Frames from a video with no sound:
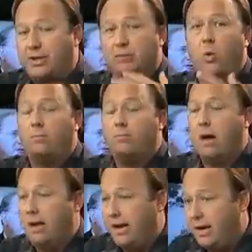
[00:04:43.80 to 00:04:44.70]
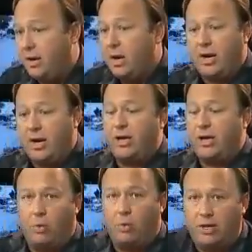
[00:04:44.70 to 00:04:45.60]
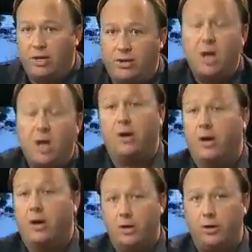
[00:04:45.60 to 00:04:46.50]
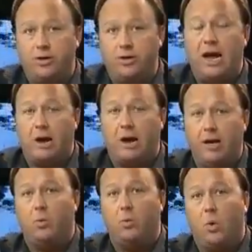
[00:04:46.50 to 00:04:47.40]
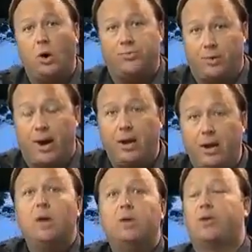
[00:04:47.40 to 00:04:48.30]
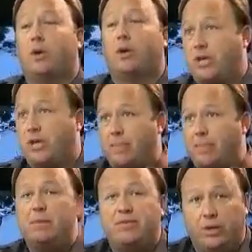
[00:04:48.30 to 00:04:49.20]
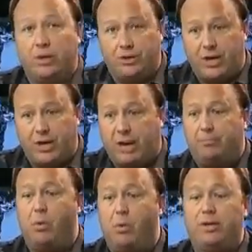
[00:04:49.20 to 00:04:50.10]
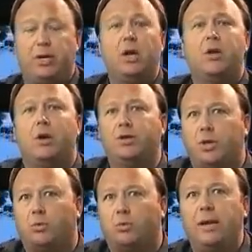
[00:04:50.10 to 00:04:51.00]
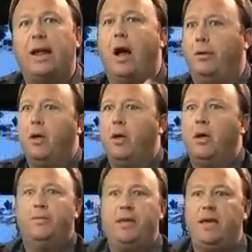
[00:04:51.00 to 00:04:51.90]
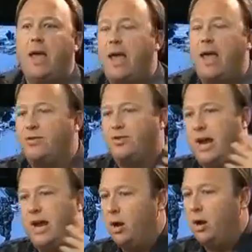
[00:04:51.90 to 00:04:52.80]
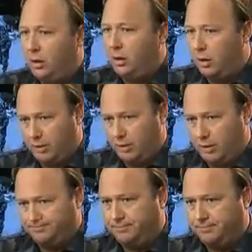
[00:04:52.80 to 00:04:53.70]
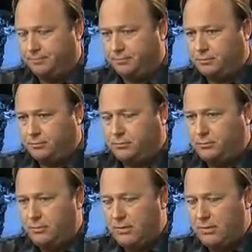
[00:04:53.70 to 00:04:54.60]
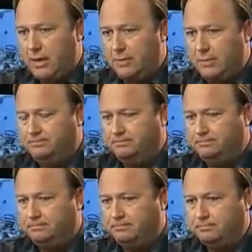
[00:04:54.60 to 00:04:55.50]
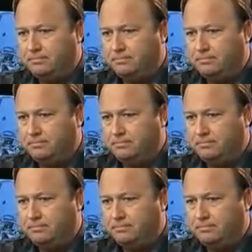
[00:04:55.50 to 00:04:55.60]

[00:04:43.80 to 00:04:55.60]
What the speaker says: rights and more money and set up checkpoints. They're going to use the Iranian war threat to start setting up the domestic checkpoints. Notice they're rolling out the EAS takeover alert in